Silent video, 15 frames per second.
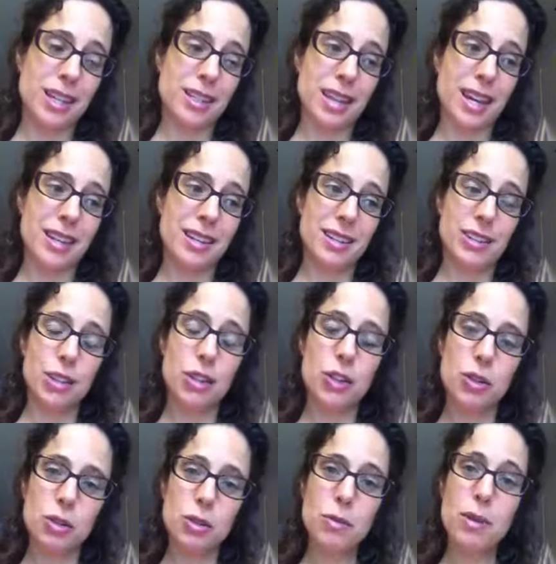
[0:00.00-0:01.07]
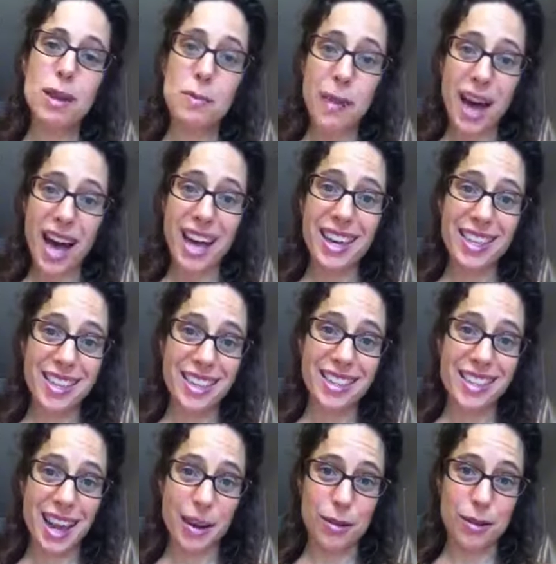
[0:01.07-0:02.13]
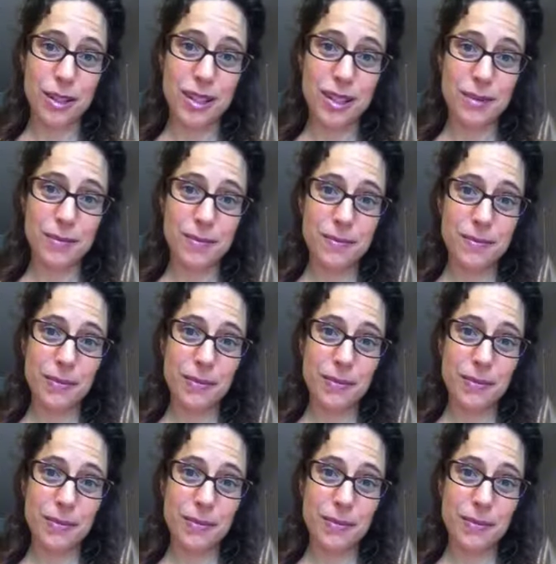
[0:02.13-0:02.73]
I said, should we buy this house?